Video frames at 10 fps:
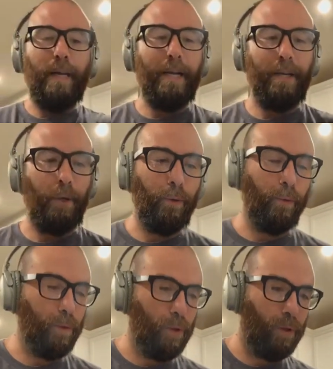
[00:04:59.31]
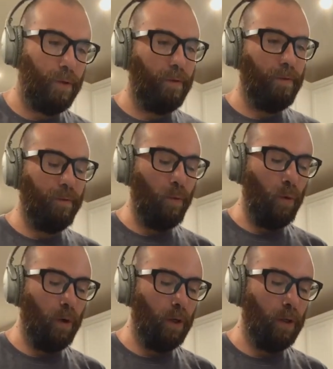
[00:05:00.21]
I use
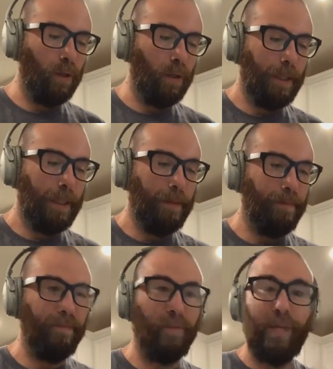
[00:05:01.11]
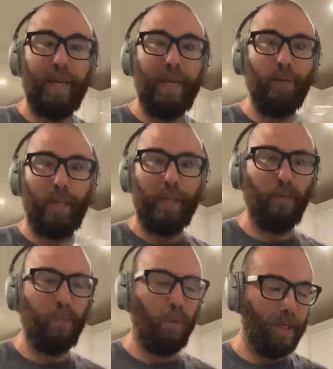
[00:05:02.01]
for the heat
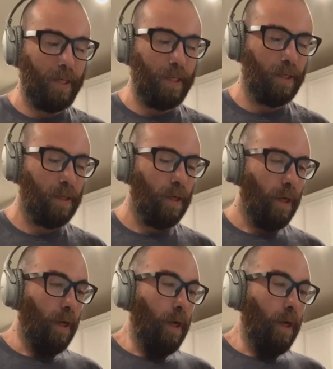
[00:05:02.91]
transfer process.